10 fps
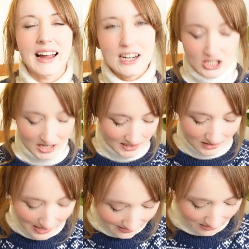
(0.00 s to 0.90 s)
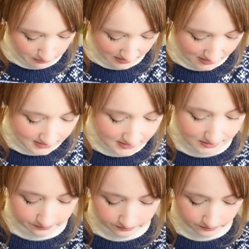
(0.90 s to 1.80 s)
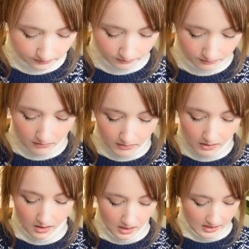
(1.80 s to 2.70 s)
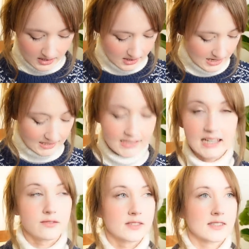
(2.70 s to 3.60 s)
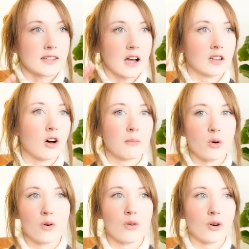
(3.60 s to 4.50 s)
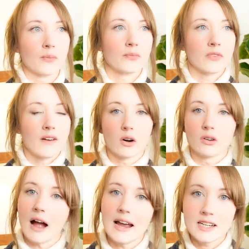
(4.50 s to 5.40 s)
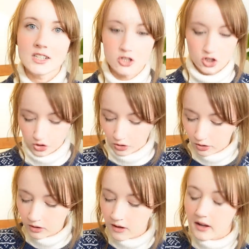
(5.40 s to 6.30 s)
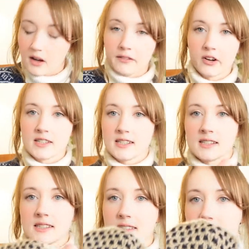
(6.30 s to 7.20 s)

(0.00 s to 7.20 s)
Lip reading: actually kind of like it because it gives a lot more variety to the shawl. For instance,